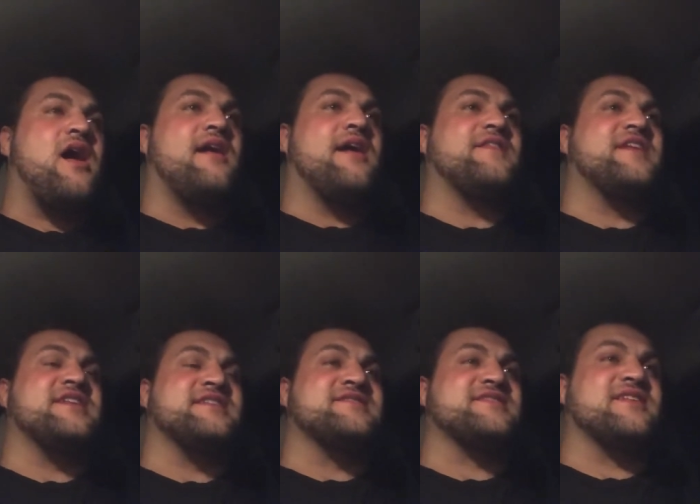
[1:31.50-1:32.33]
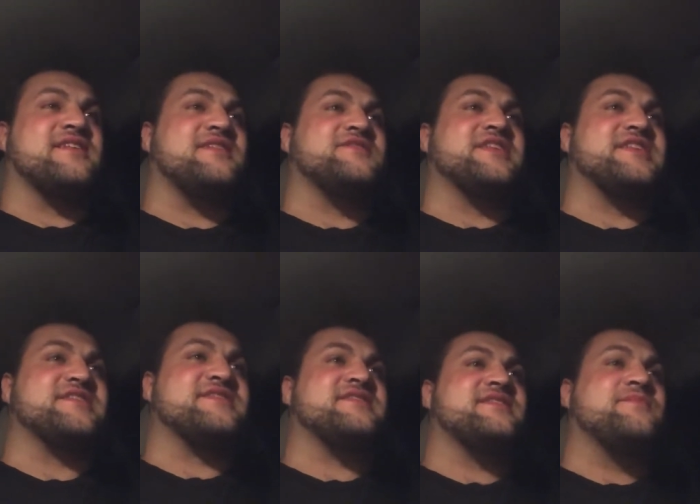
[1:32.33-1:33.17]
and then he's uh, then
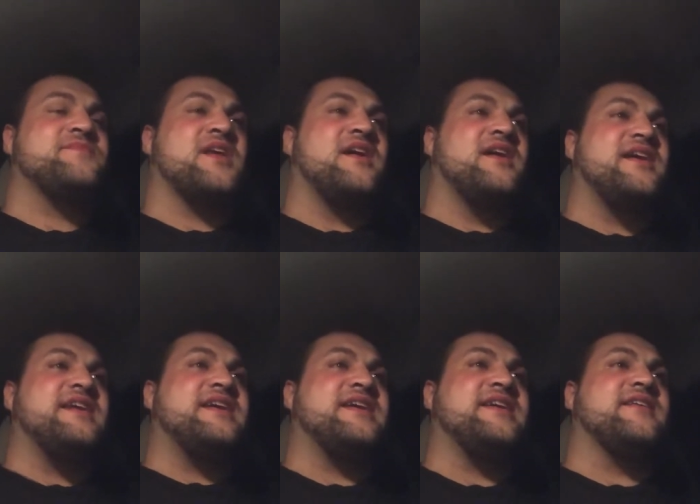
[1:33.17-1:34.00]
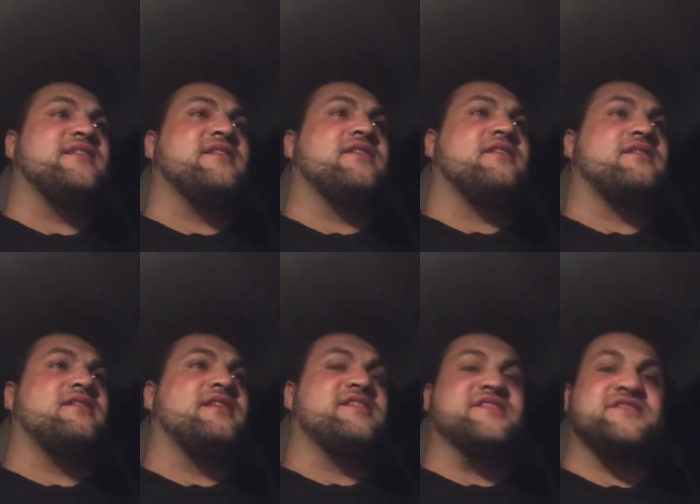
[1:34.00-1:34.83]
he's here
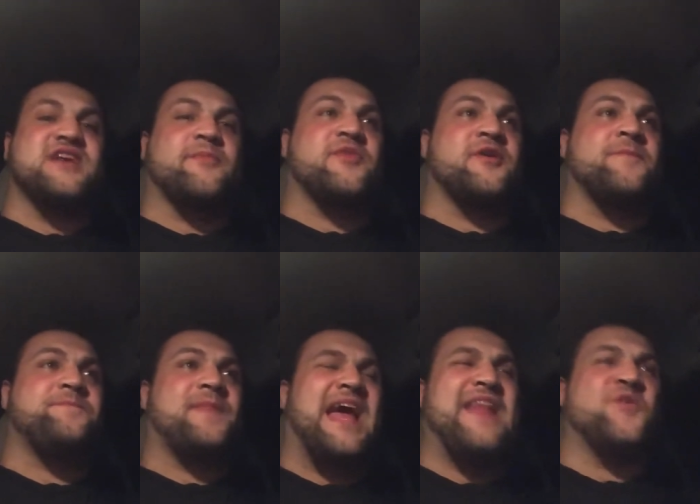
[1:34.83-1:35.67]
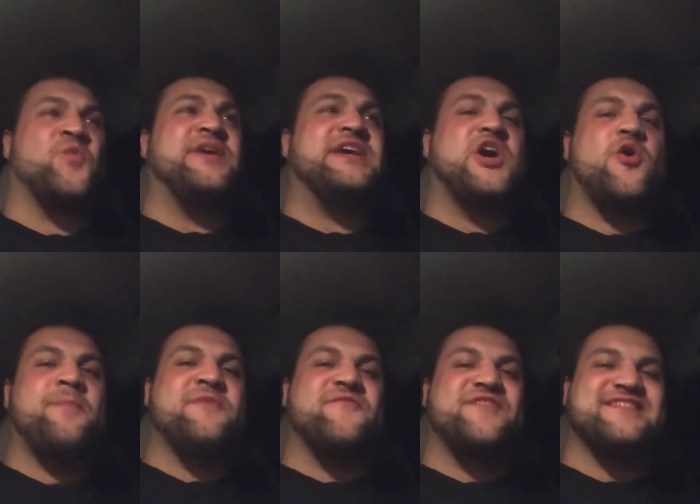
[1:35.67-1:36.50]
in the summer and then we go up
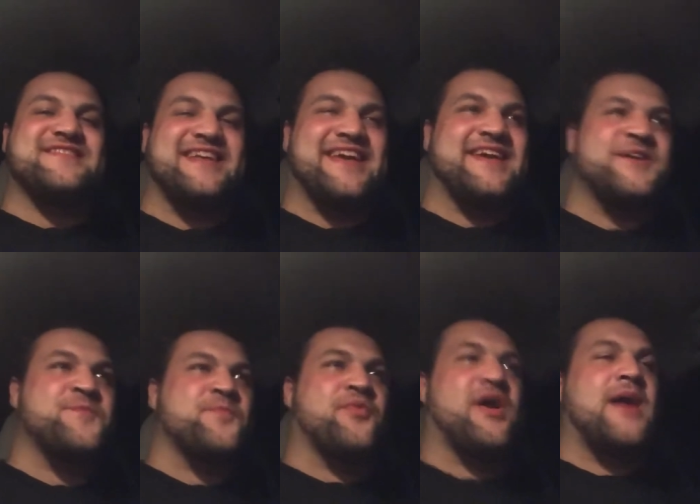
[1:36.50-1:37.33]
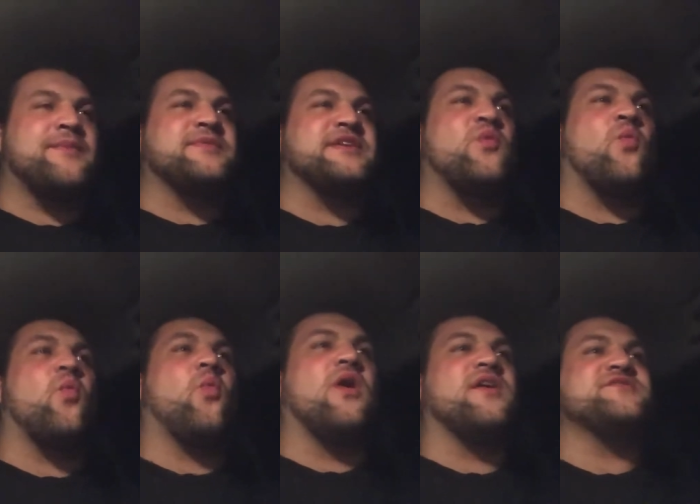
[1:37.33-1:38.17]
and visit him probably
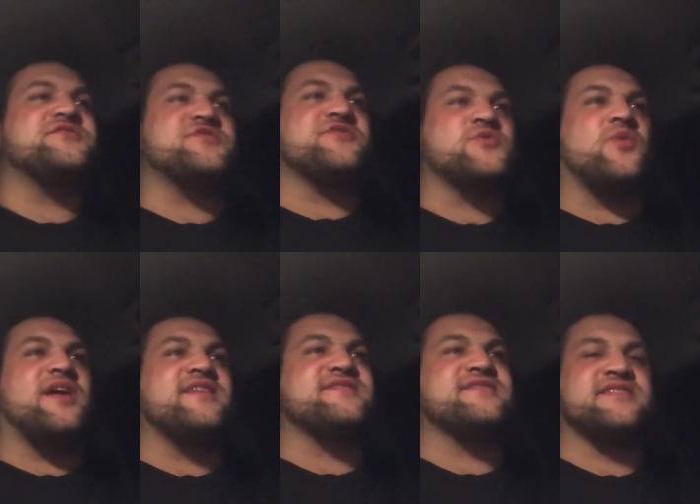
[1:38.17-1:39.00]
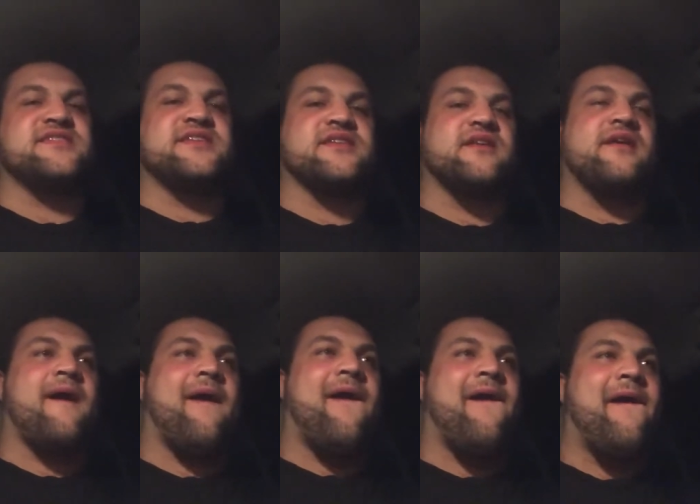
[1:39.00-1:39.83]
once or twice a year
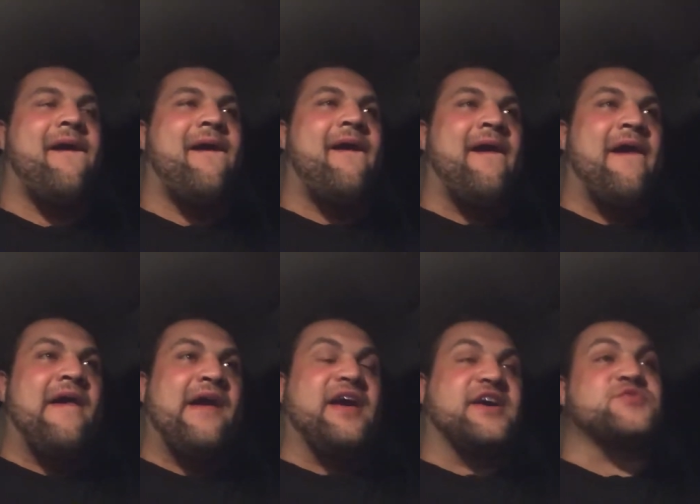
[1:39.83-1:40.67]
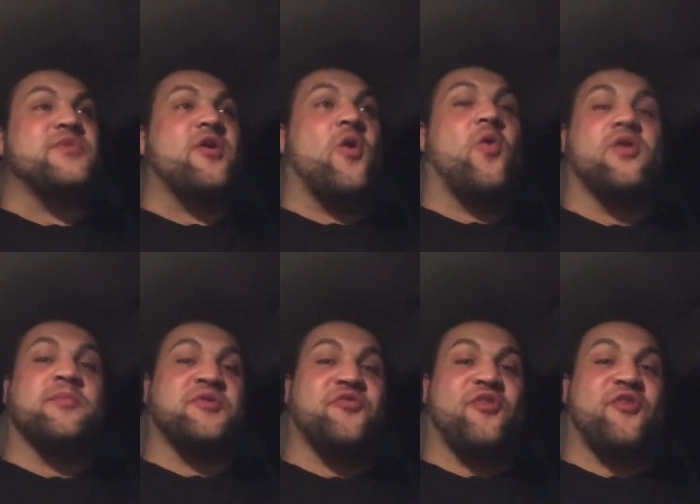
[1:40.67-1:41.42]
because we are horrible